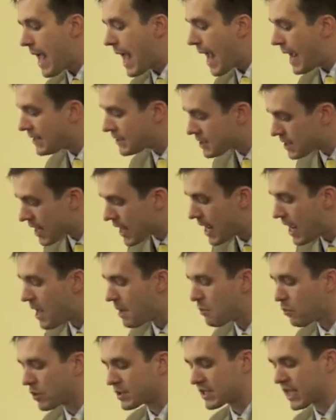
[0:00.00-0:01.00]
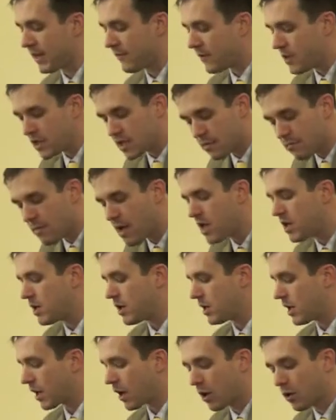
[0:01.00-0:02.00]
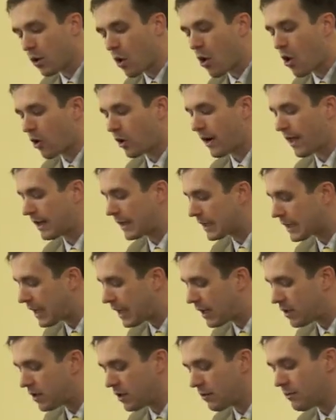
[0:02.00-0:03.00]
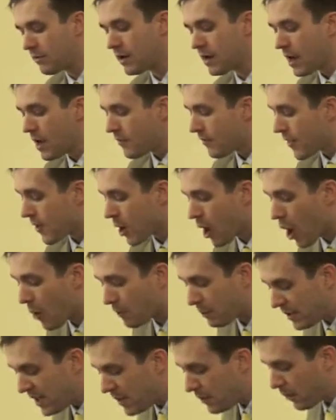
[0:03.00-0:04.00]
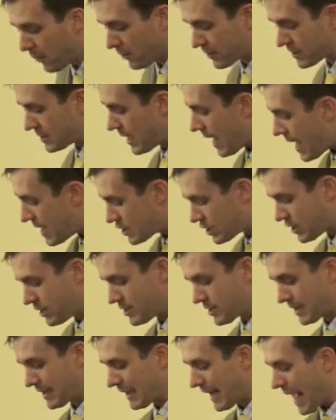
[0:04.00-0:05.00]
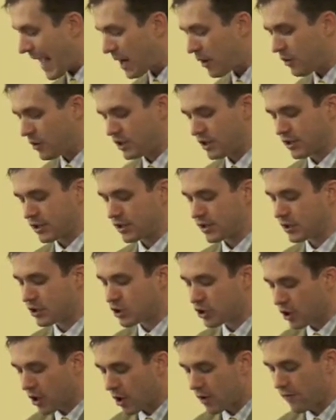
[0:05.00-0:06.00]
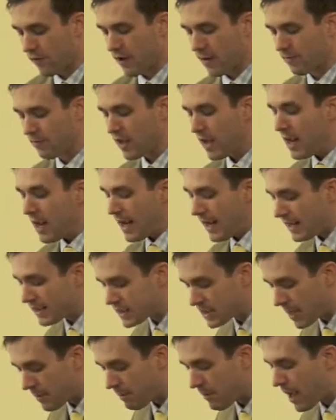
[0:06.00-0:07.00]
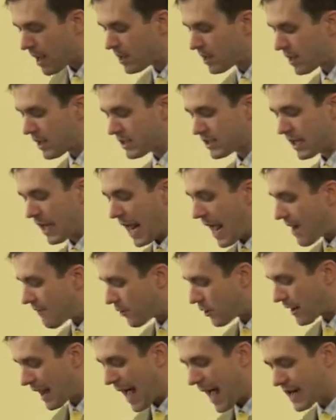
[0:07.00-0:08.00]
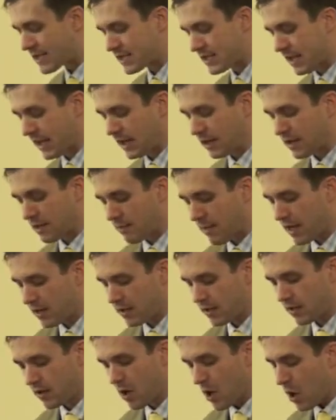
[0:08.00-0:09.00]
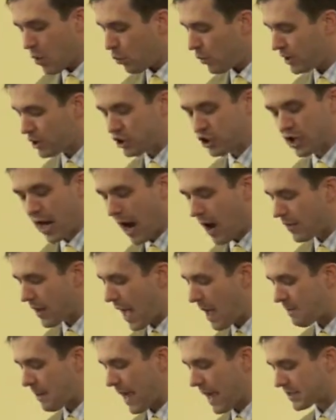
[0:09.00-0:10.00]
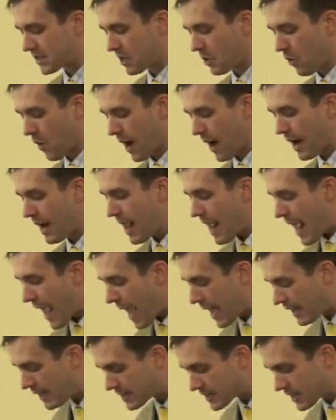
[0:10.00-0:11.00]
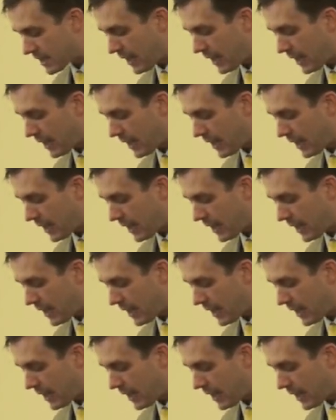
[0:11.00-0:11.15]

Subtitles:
And to him was given dominion and glory and a kingdom, that all peoples, nations, and languages should serve him. His dominion is an everlasting dominion, which shall not pass away, and his